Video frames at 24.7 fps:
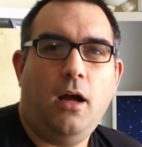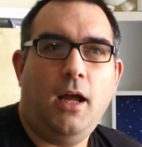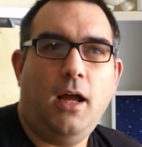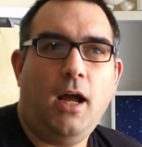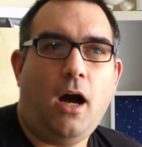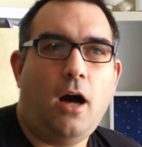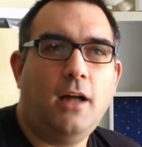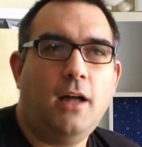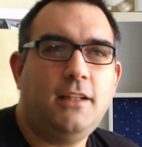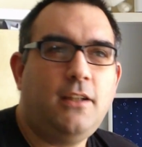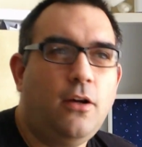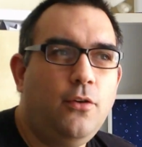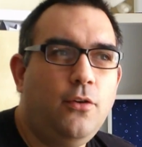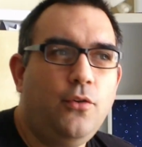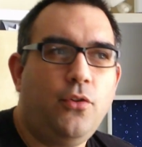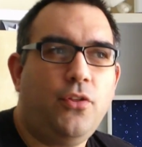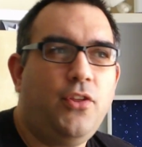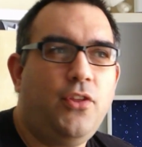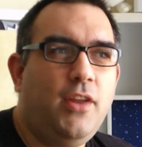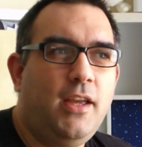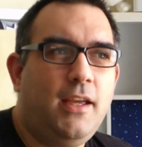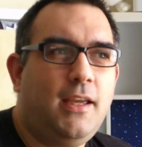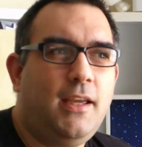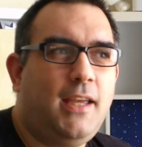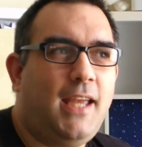I don't
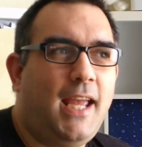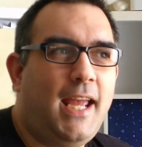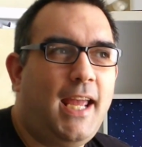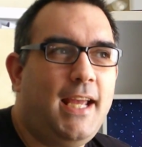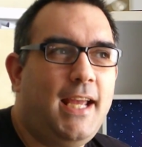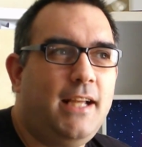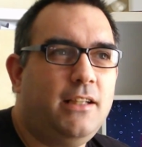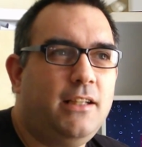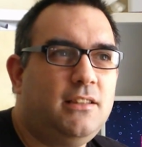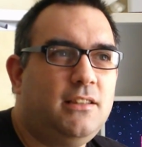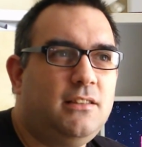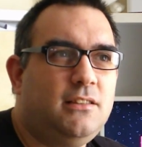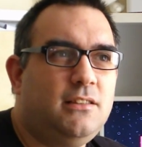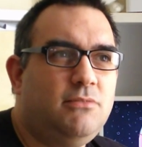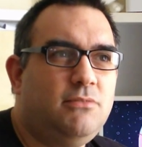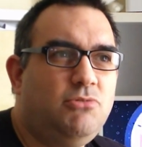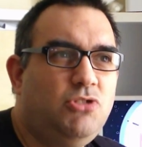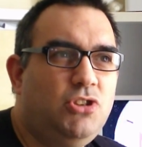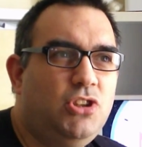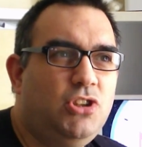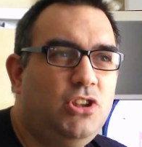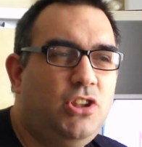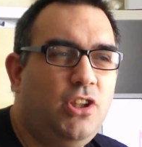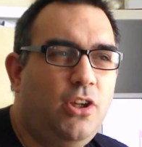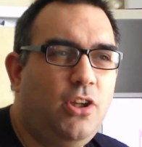think it's
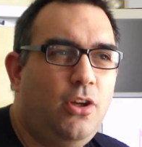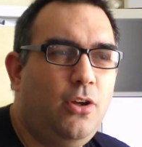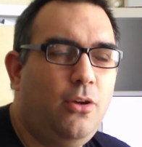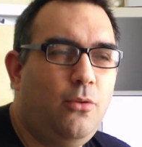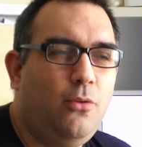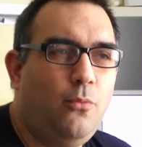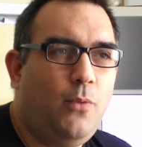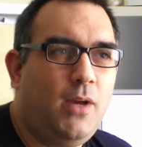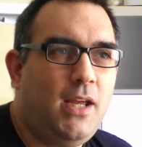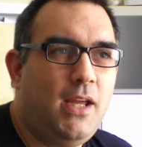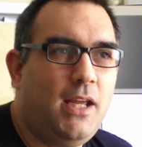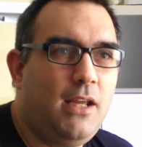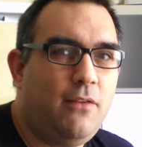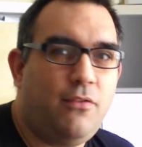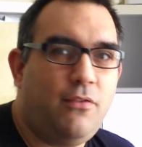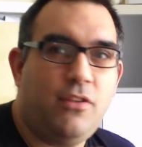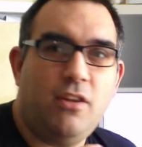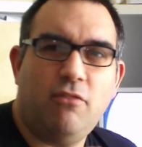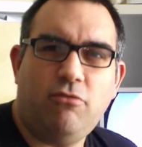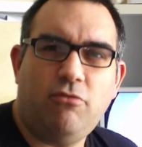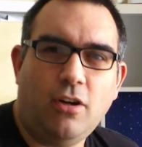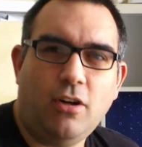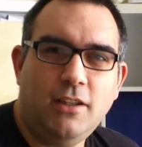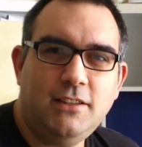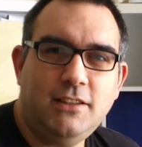to do with the
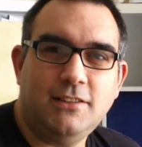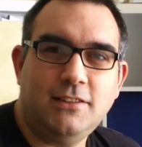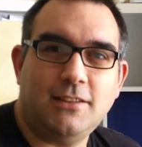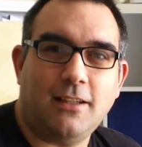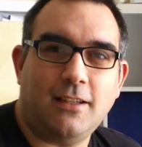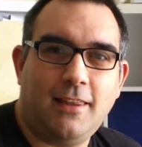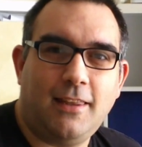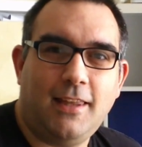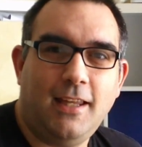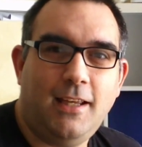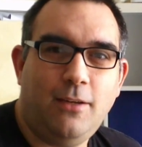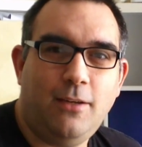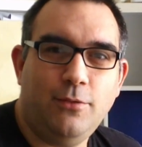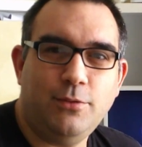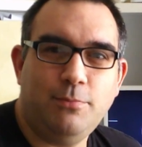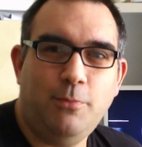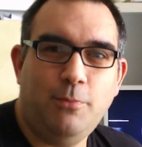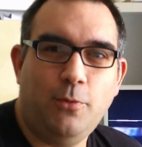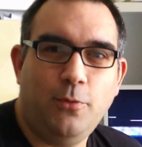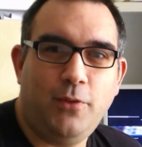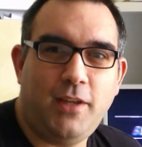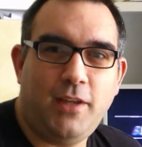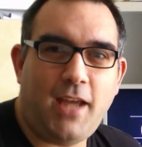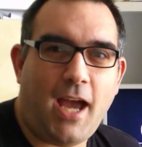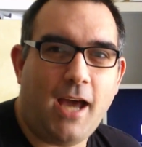writers. I think it was
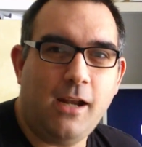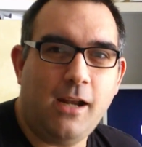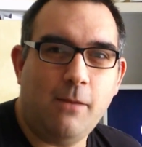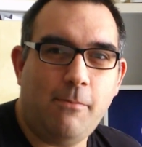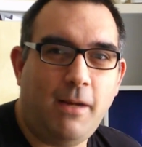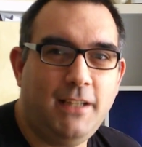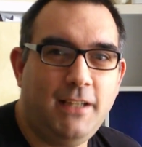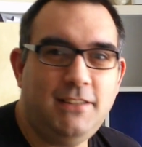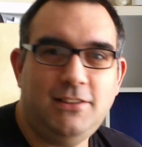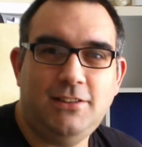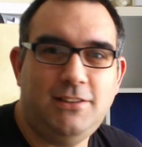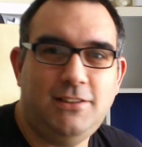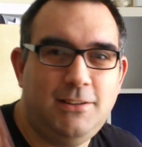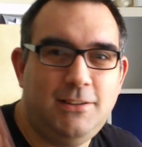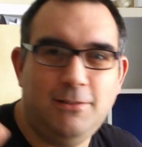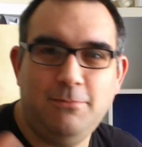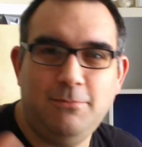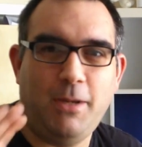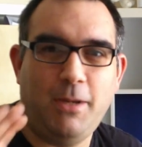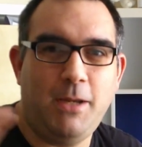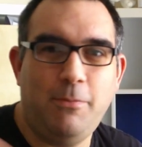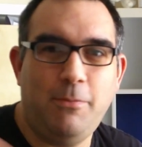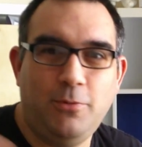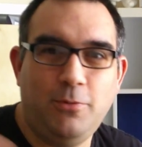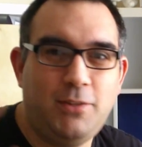more the animation
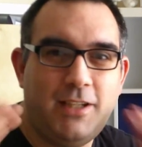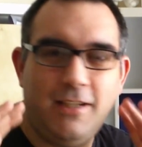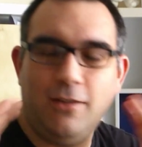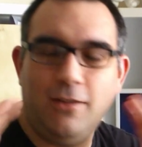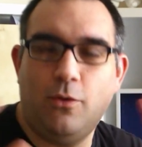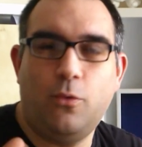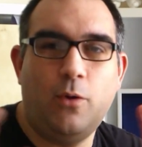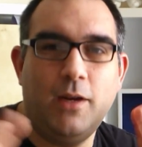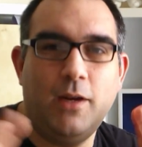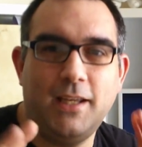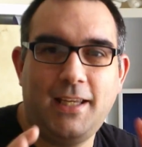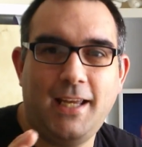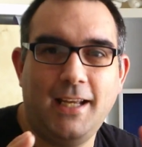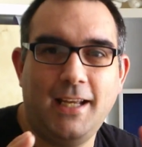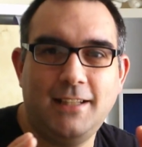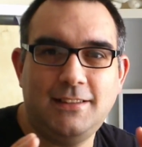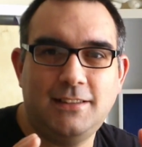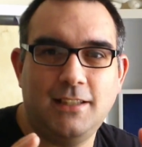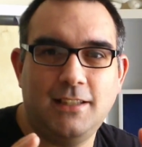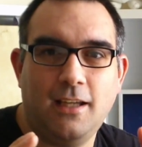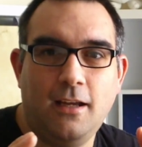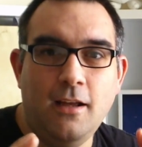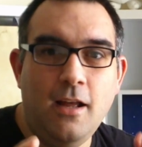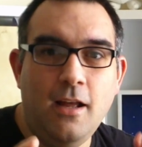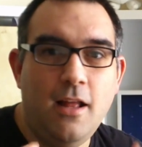people didn't quite get
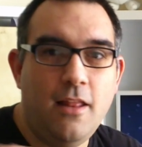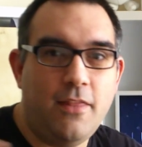it.